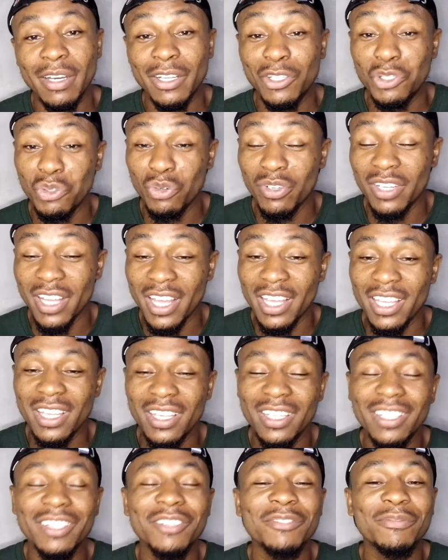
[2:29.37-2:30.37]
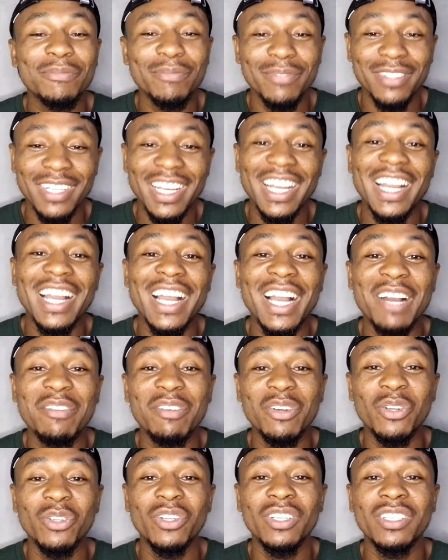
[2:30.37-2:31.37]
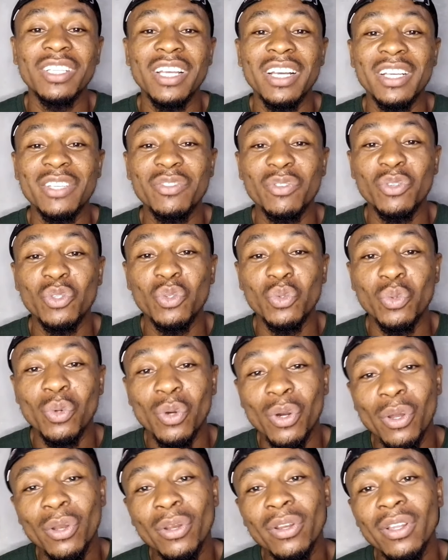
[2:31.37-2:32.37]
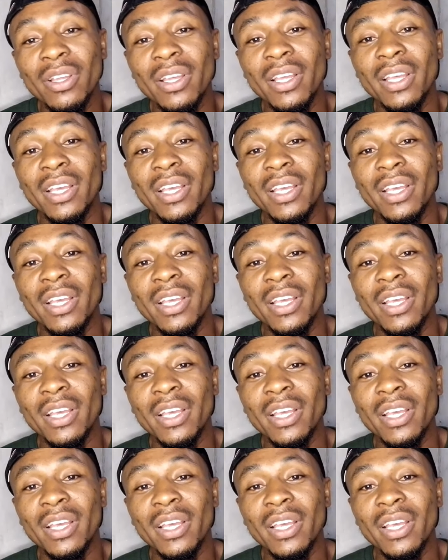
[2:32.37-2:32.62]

And today, I have another task for you all,